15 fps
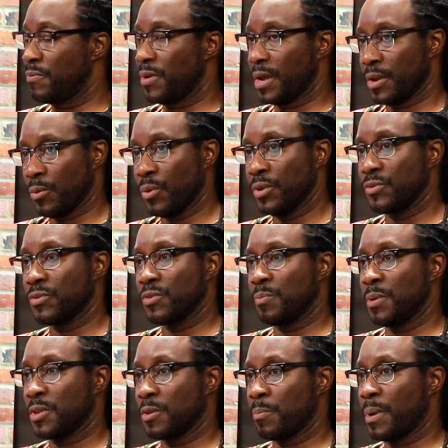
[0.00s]
Finding ways to
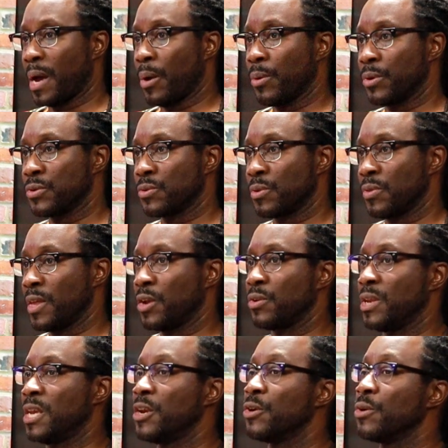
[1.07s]
speak to power so that they
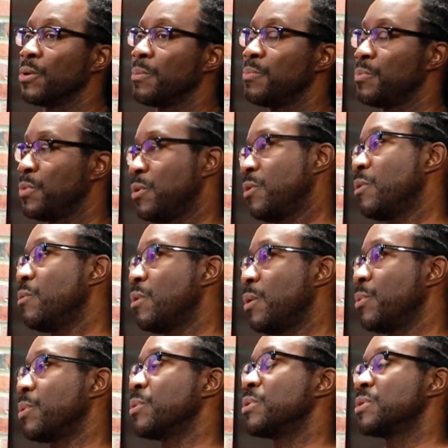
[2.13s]
could hear
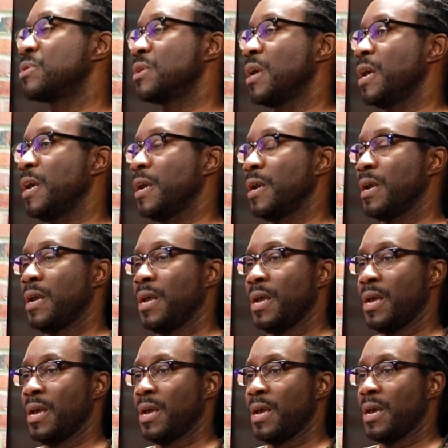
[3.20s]
what we were saying.
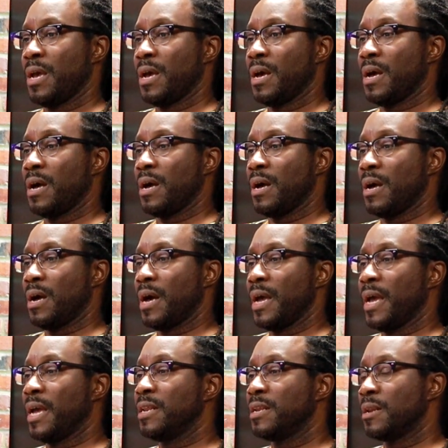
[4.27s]
I
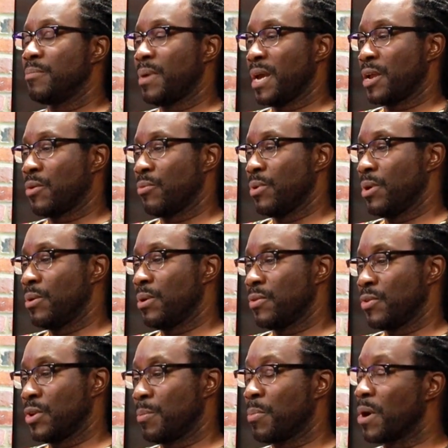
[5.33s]
ended my career
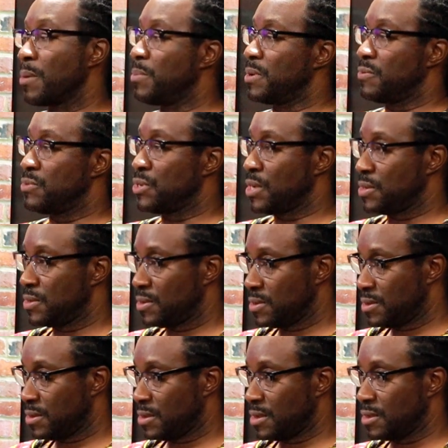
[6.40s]
at the Department of
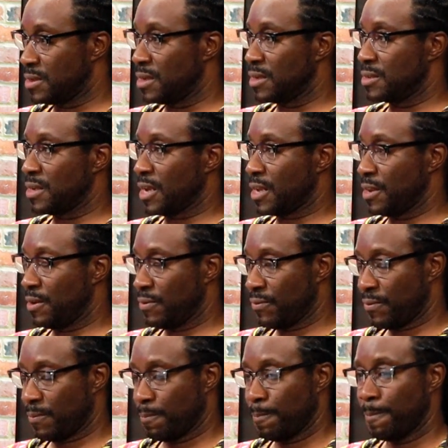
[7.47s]
Justice as an
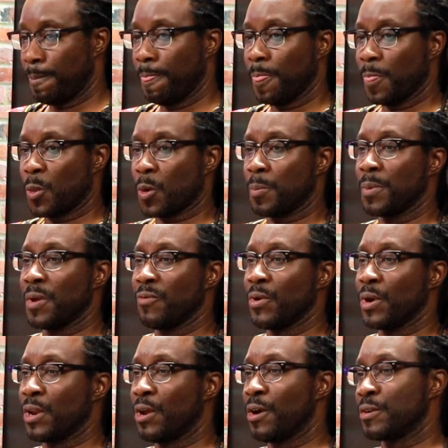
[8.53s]
executive. It took me a
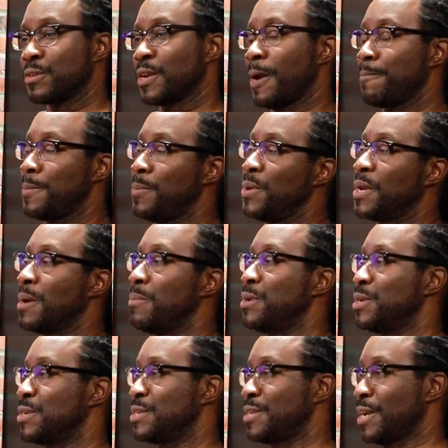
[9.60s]
very long time to become
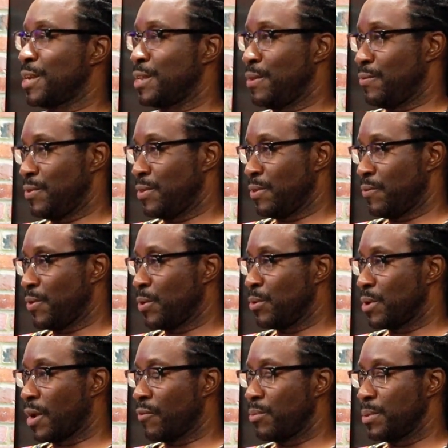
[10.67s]
an executive in the federal
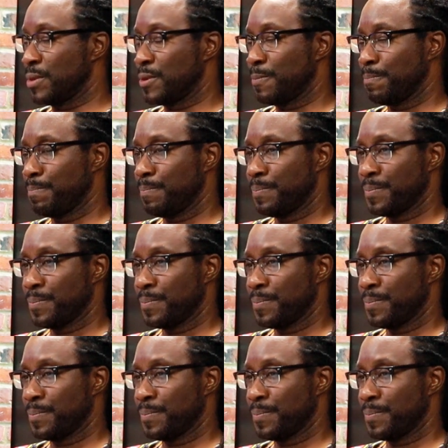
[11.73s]
government.